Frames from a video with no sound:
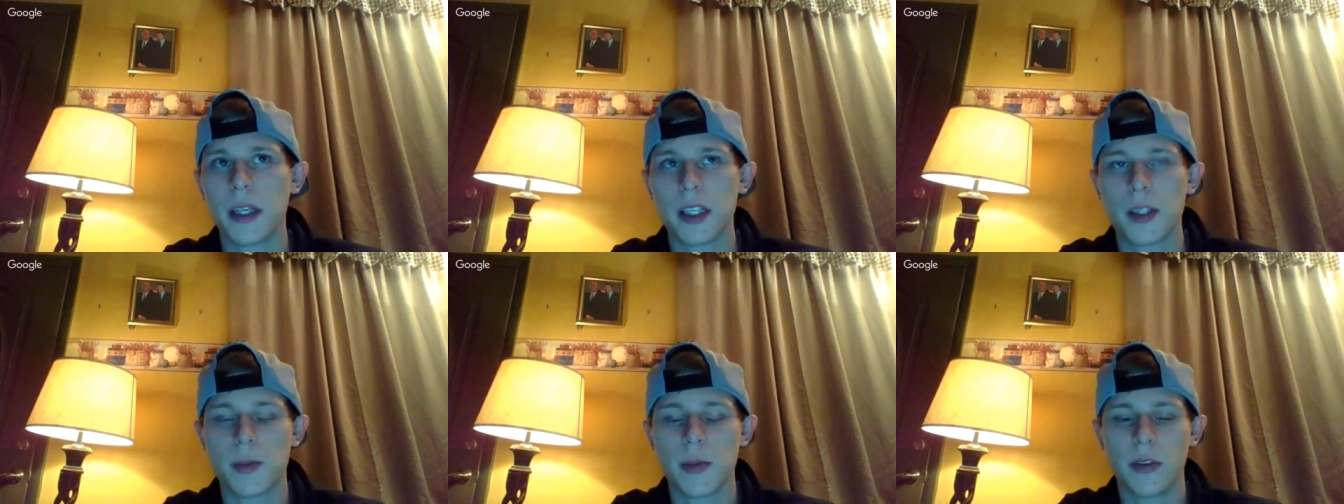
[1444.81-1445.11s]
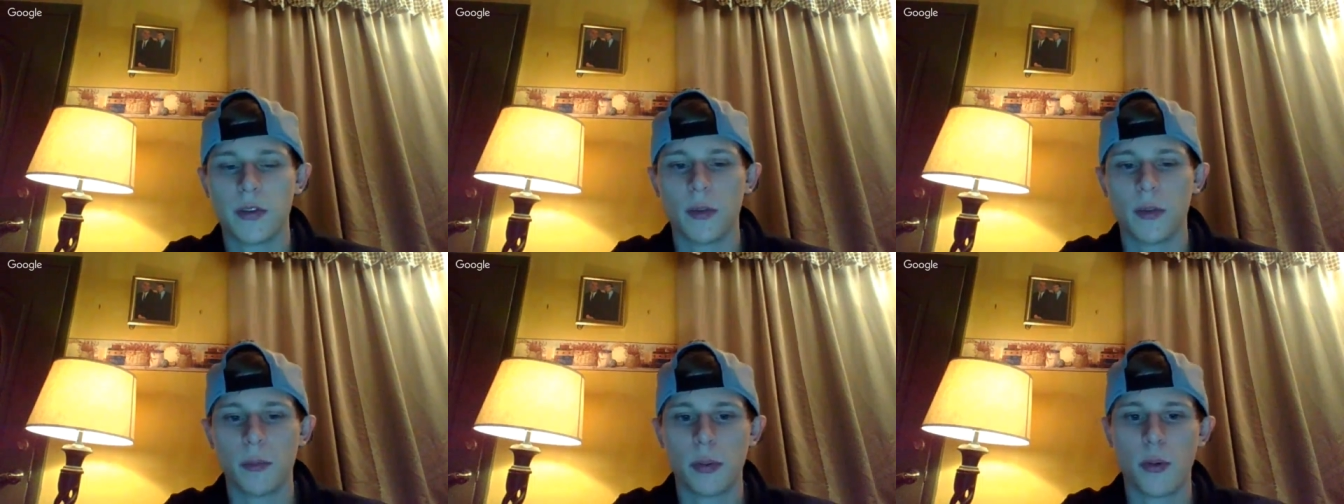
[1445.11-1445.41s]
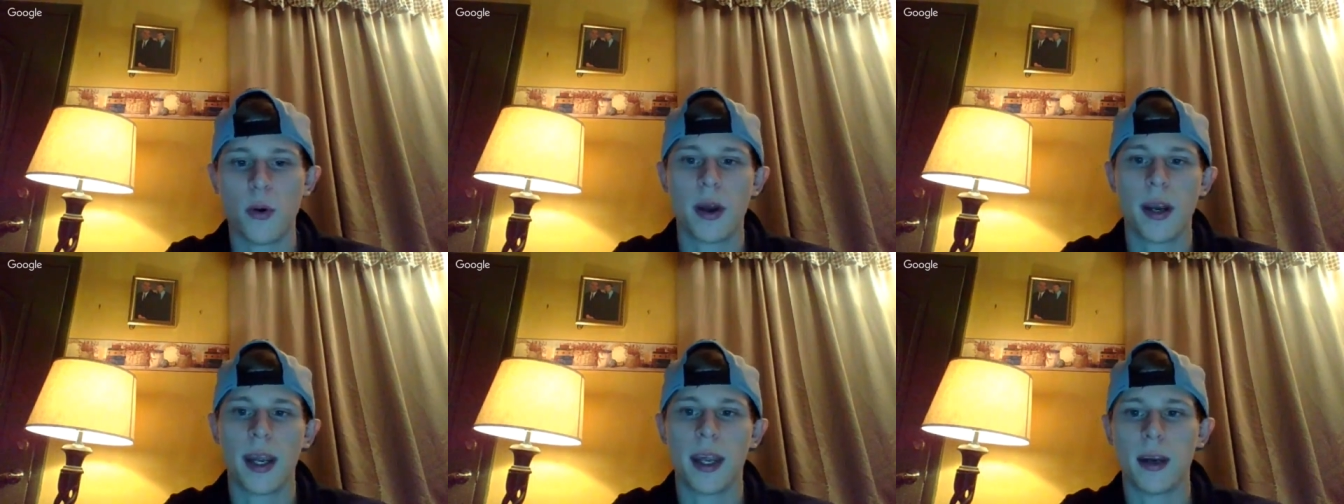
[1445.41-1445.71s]
It gets me from
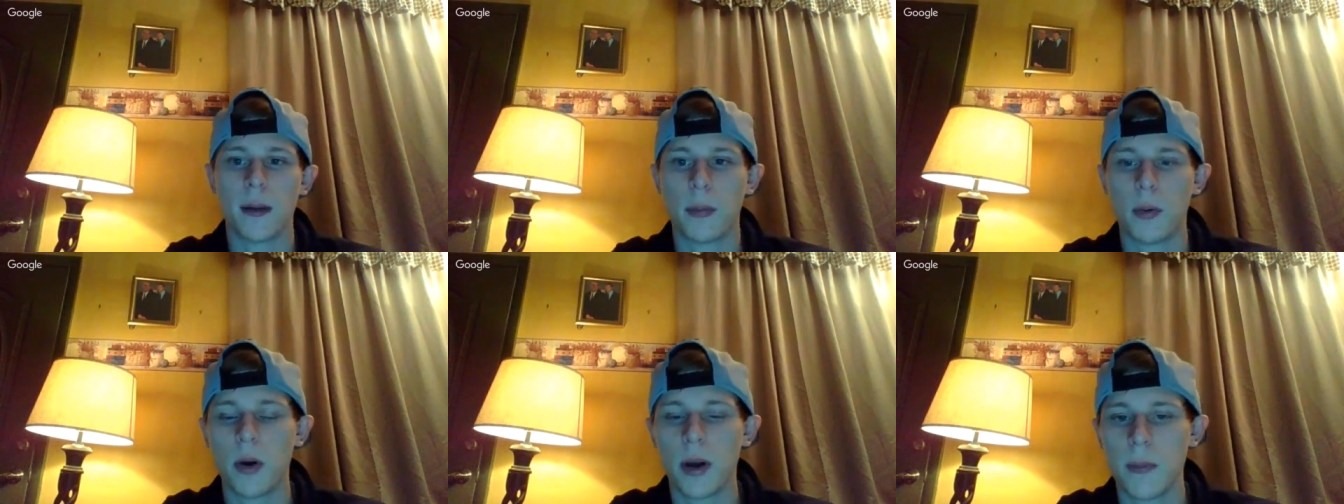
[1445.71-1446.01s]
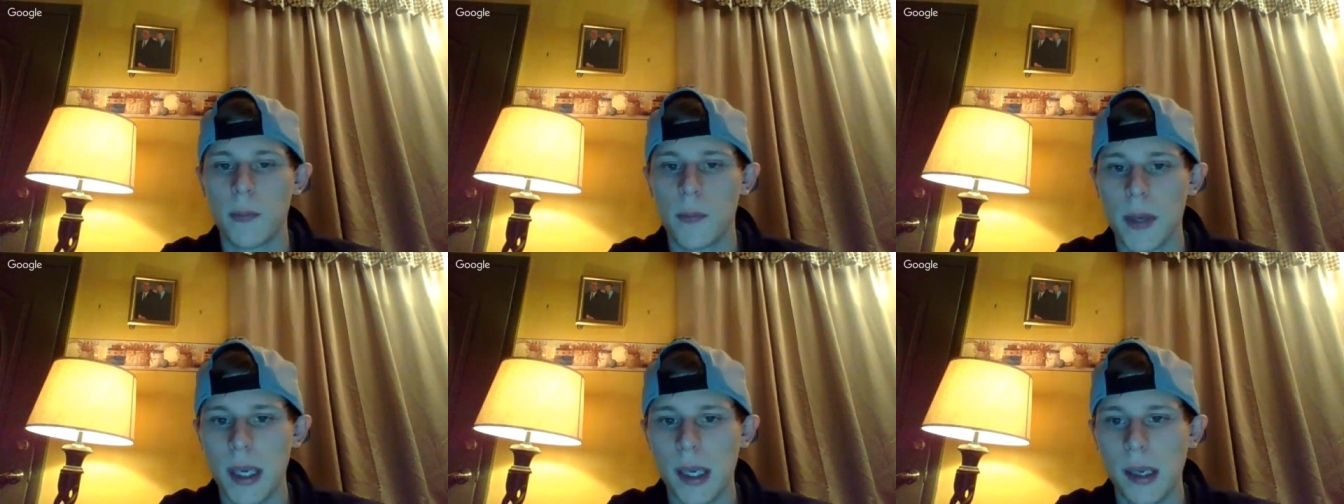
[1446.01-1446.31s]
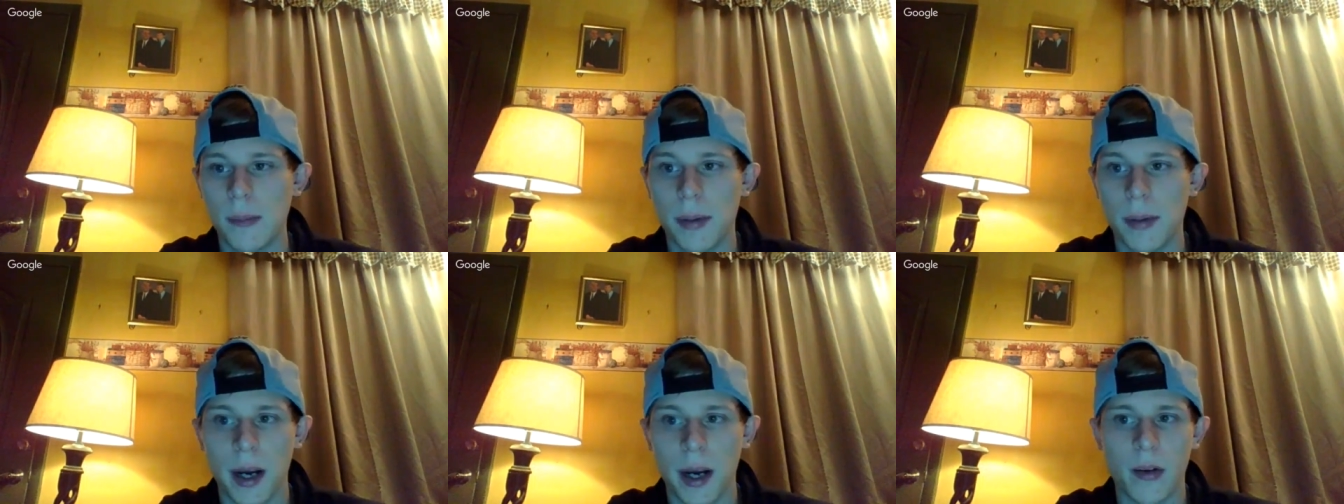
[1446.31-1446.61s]
point A to point
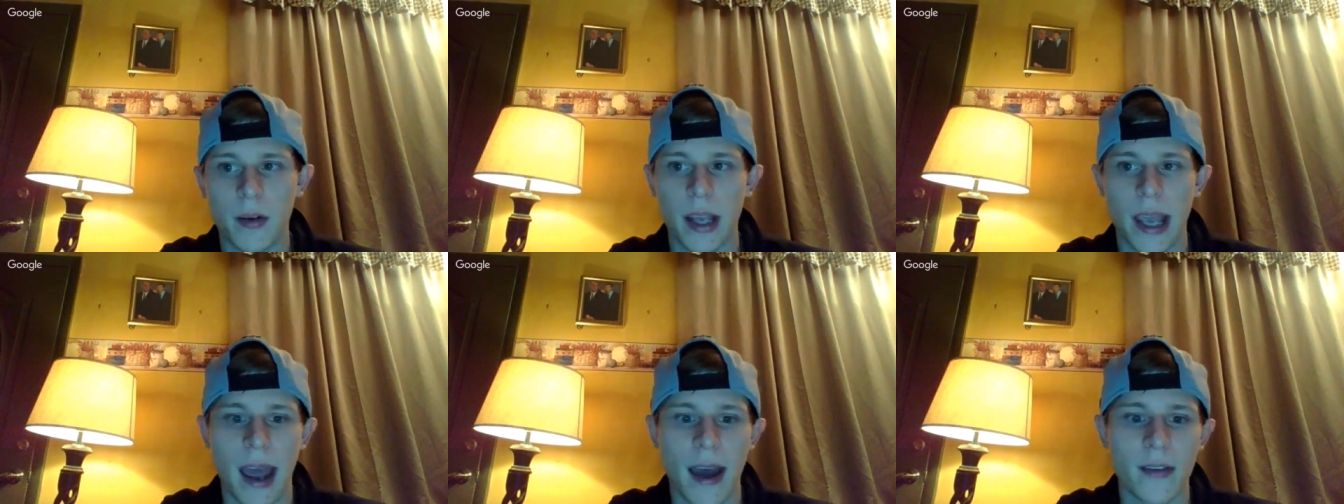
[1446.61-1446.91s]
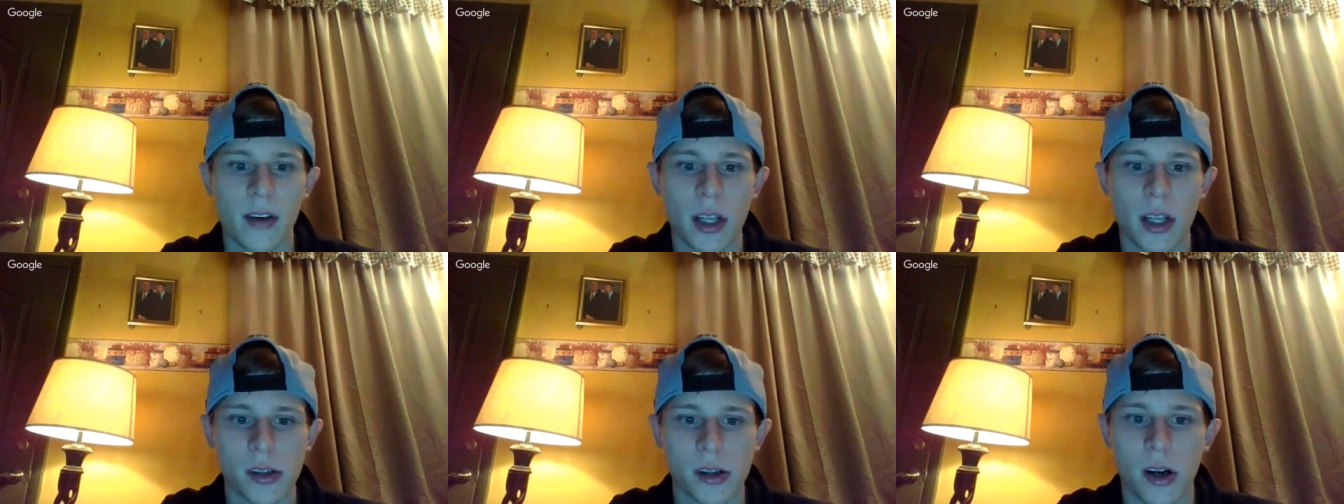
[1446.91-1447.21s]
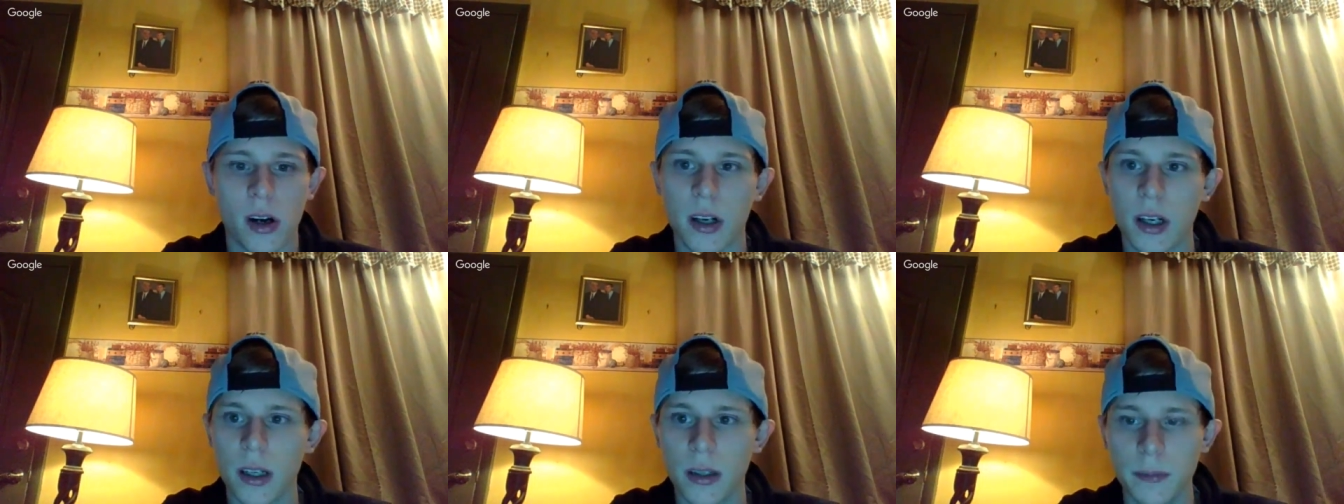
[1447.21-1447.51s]
B, but I already have another
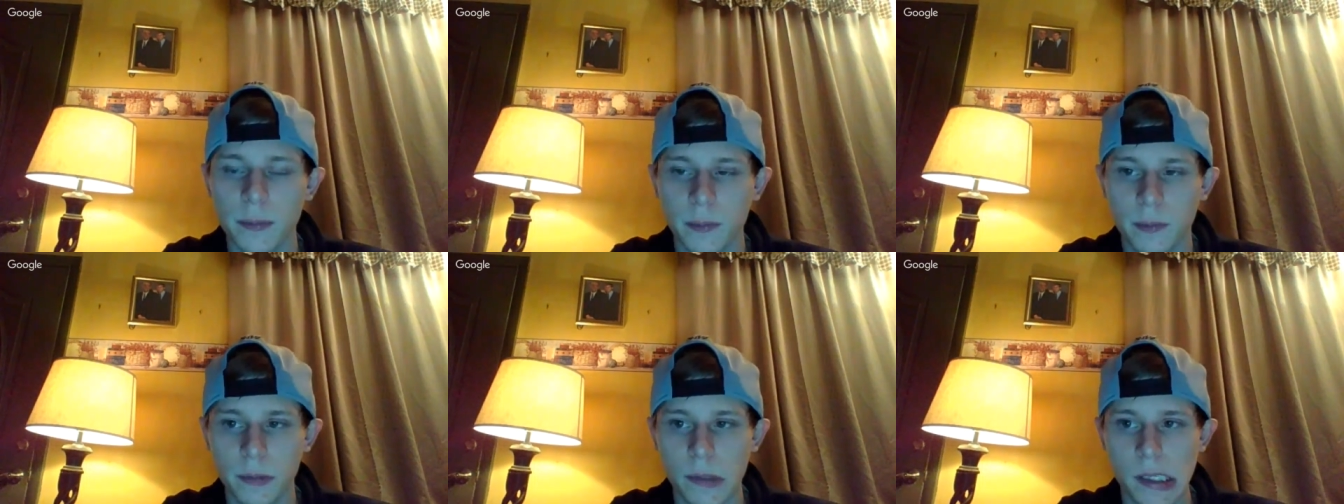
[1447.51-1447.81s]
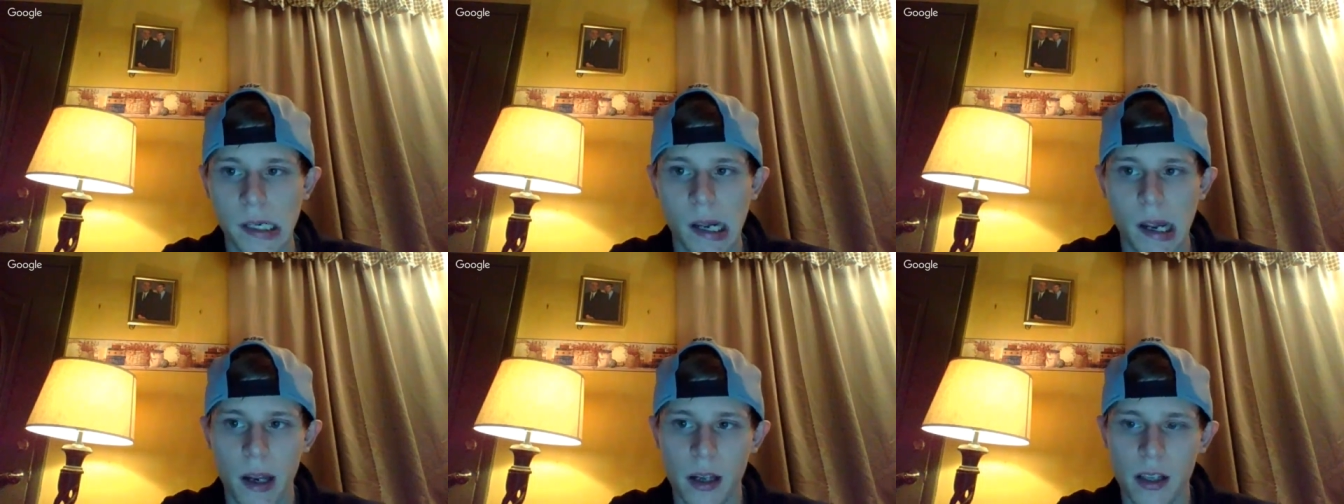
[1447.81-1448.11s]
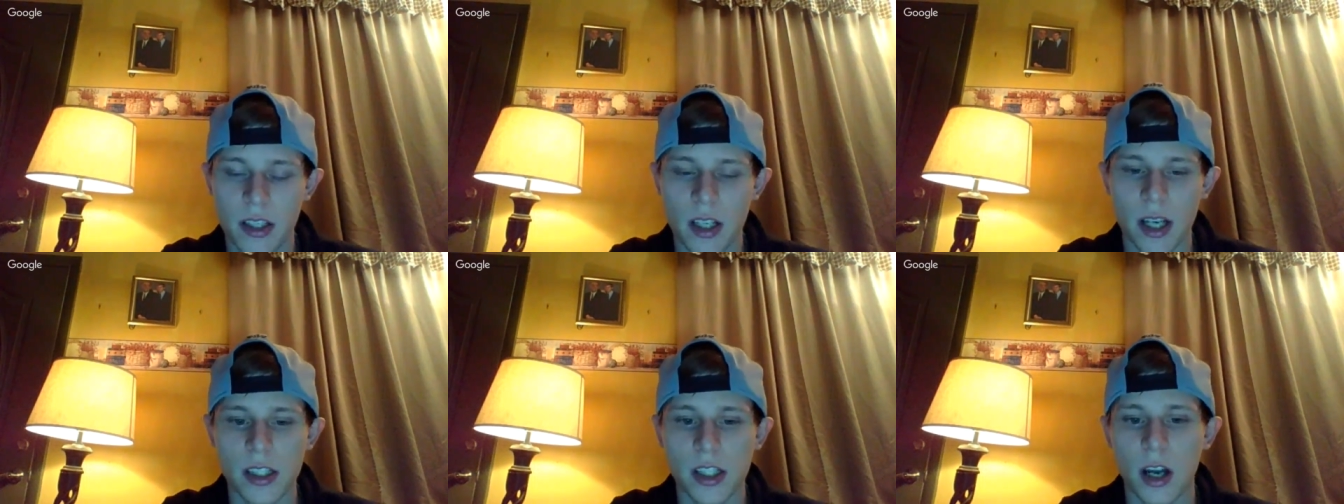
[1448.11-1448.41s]
car.
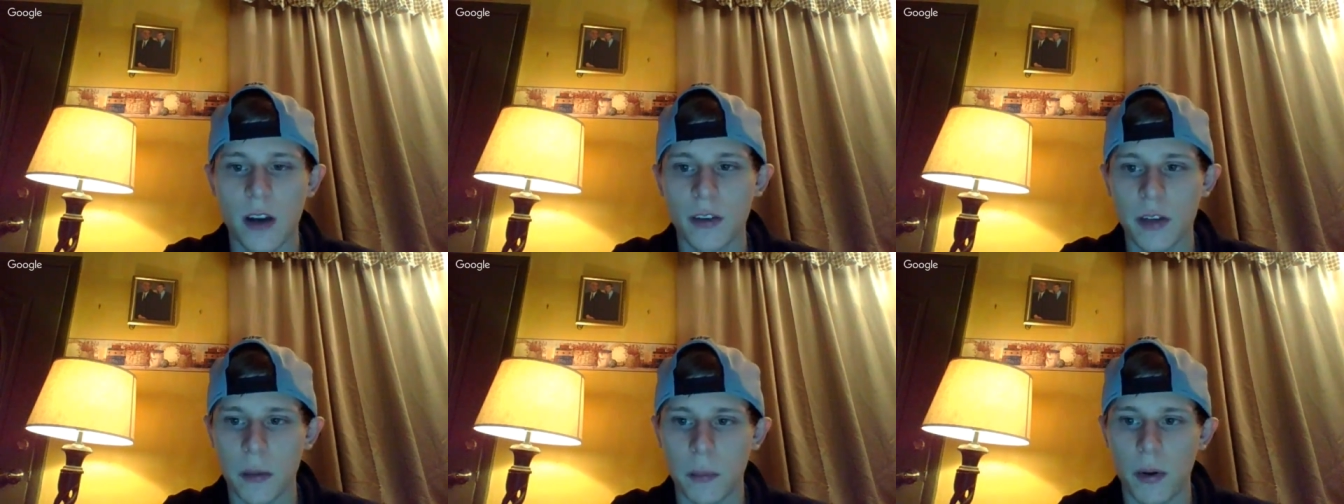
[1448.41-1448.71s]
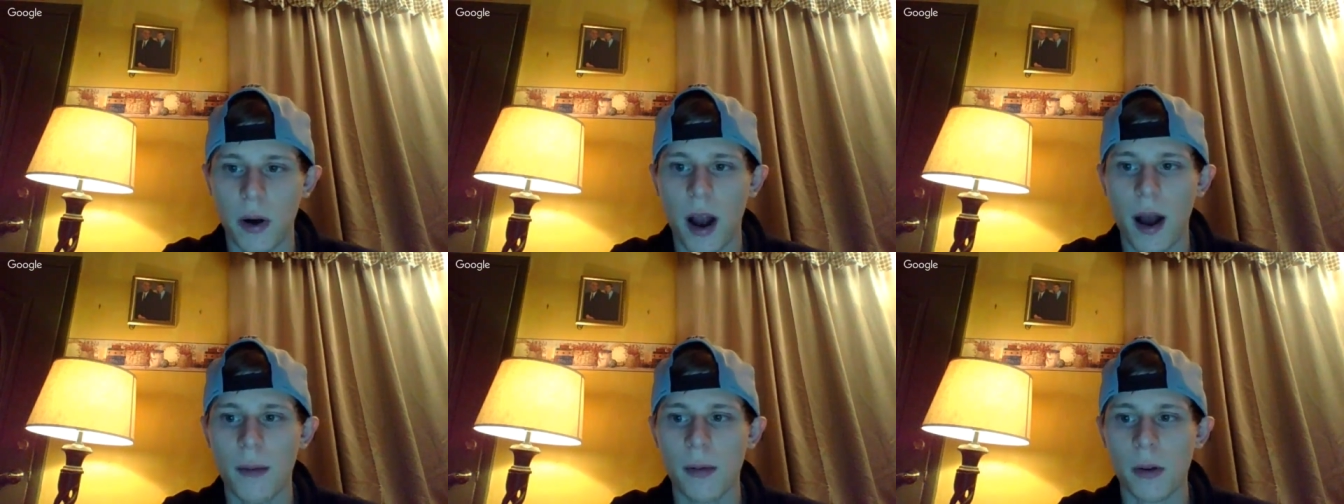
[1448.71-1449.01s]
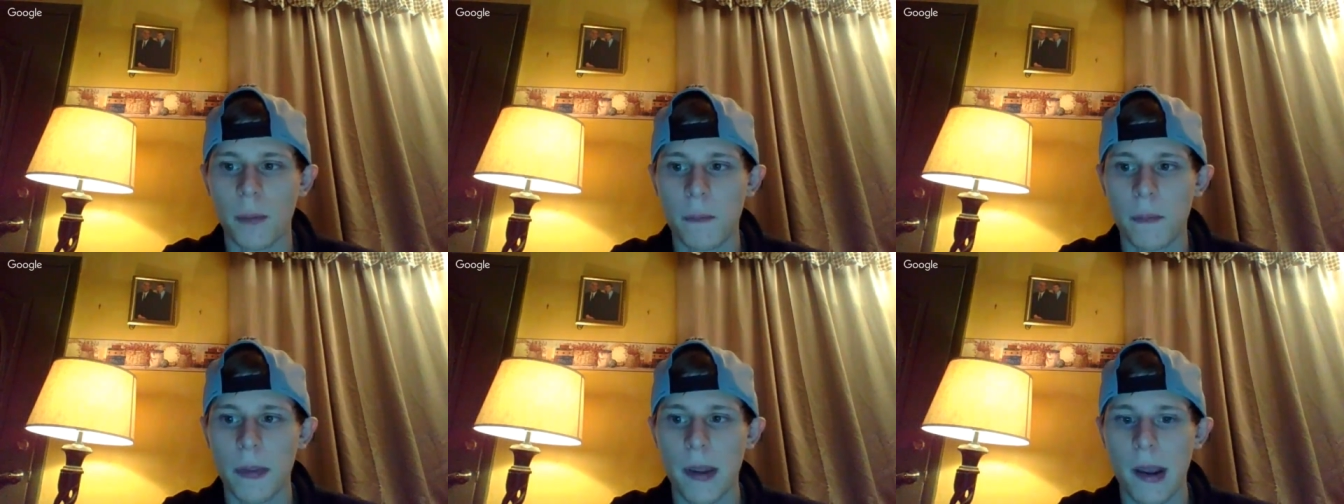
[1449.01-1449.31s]
It's not solving a
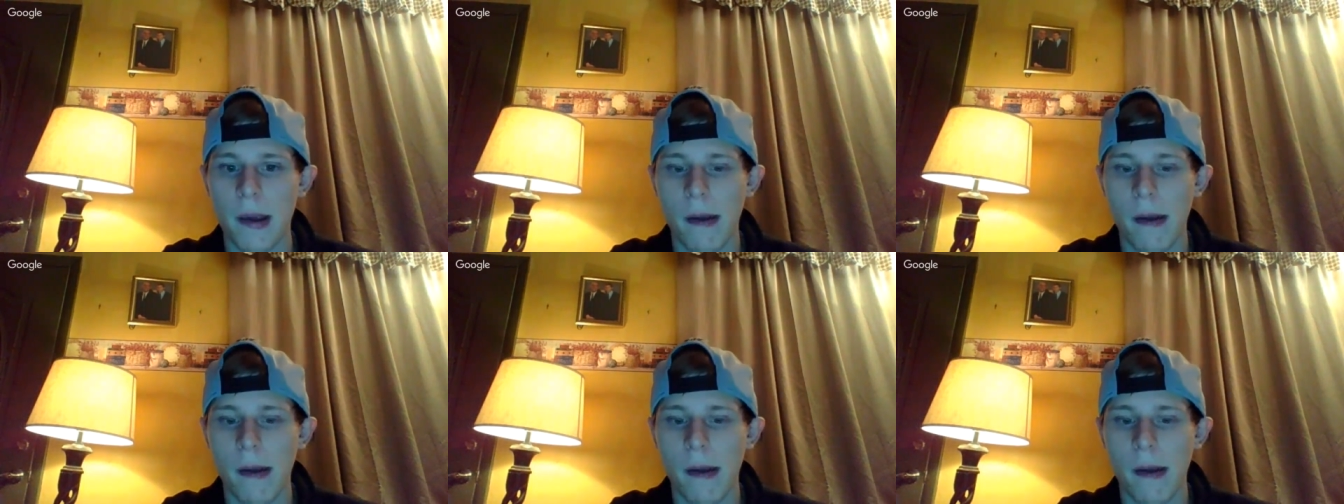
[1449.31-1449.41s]
problem,